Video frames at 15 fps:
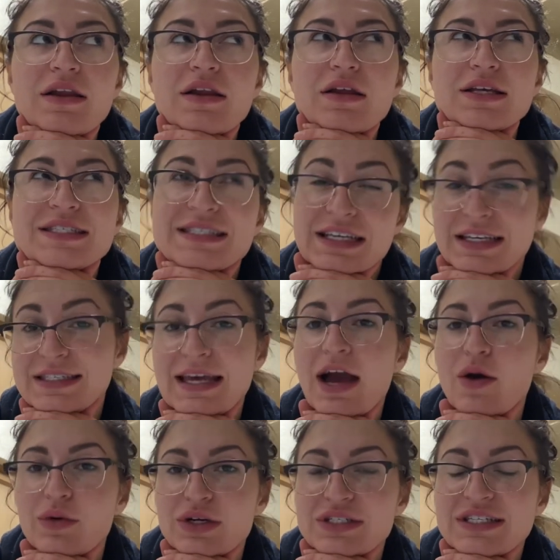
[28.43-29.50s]
6
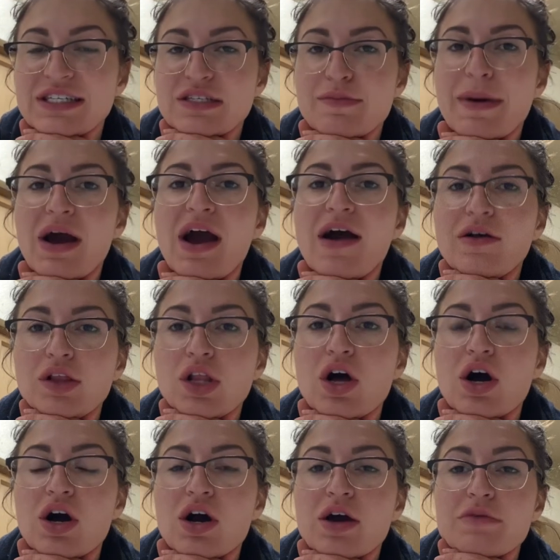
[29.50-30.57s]
hours is about how
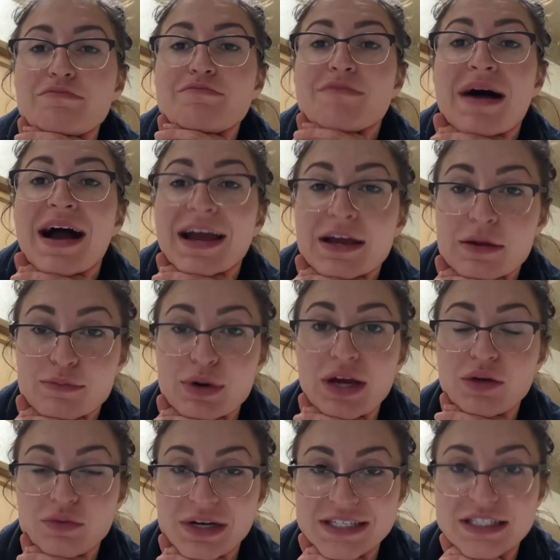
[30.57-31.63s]
long my
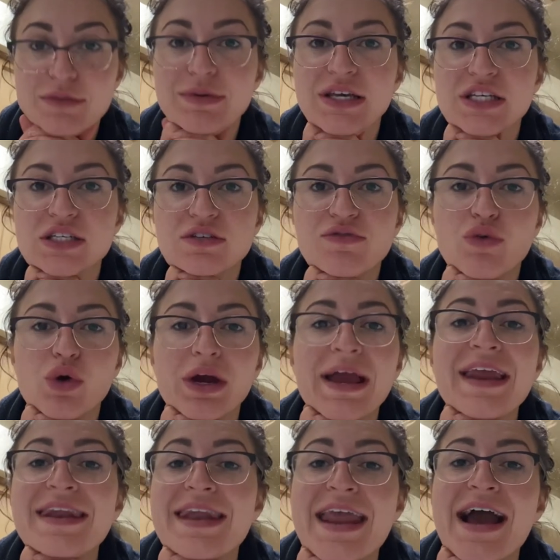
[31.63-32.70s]
brine recipe is for,
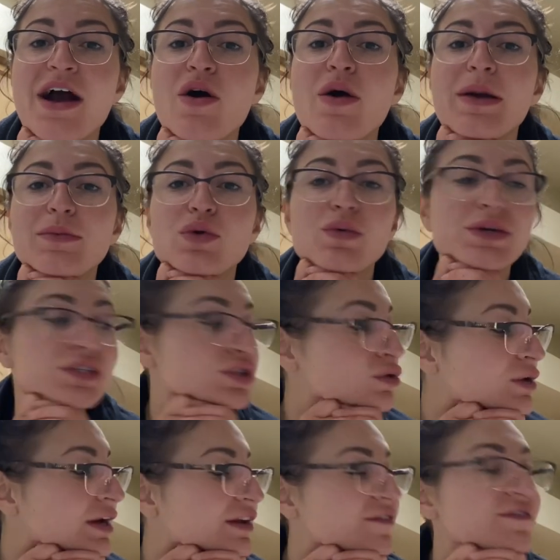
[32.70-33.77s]
and now I'm going to
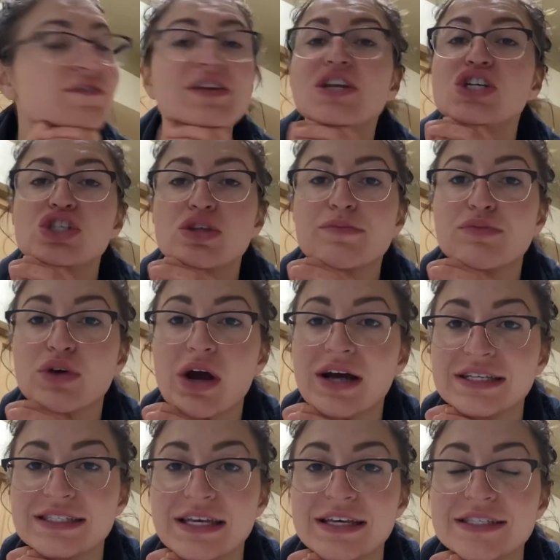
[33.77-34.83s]
kind of finish the
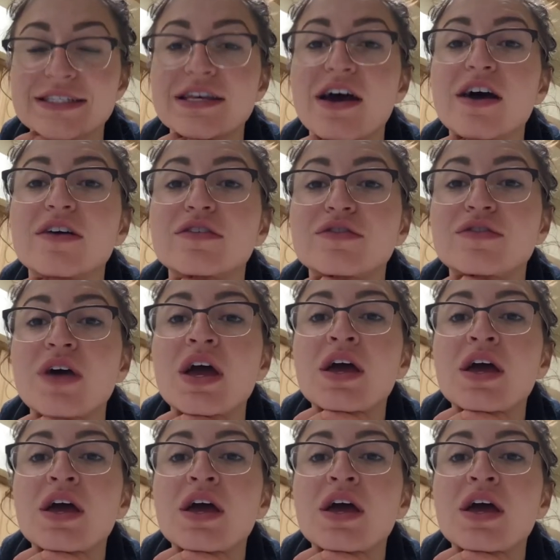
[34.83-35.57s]
process of